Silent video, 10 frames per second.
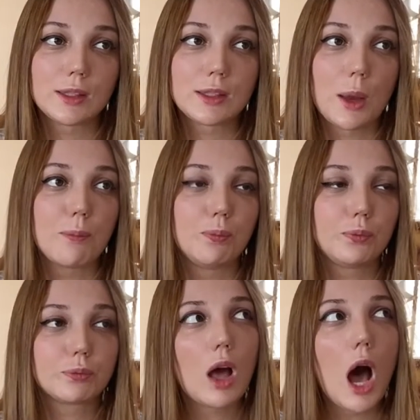some
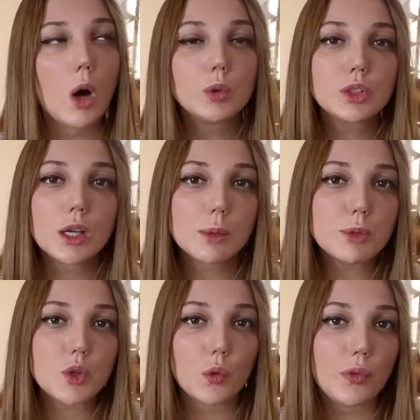
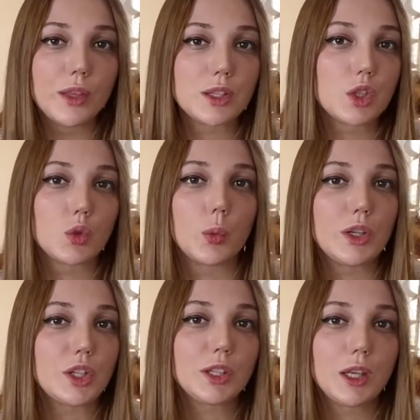outcomes of this
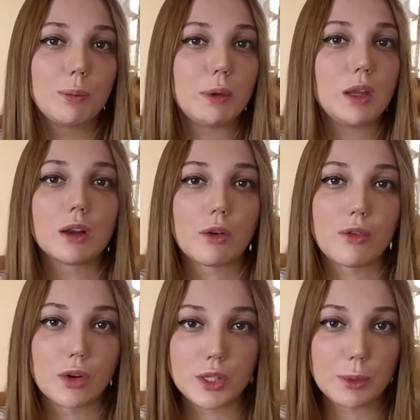situation can be
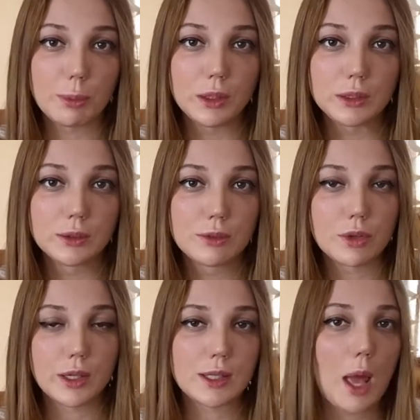irreversible.
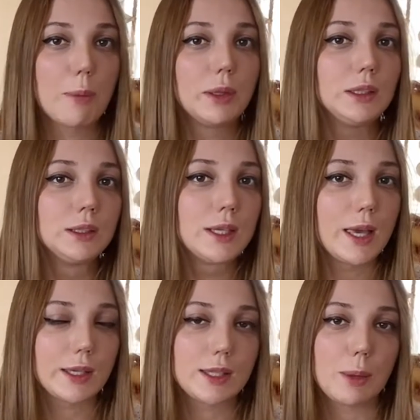For example,
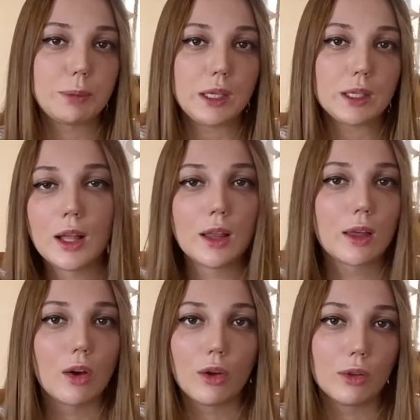accepting
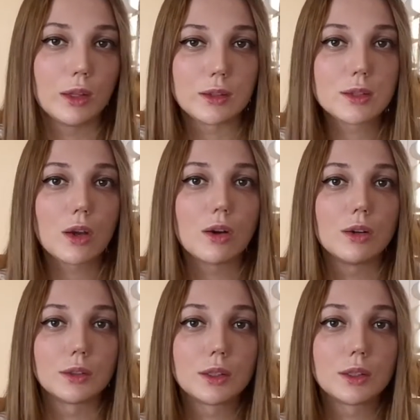alcohol and so on.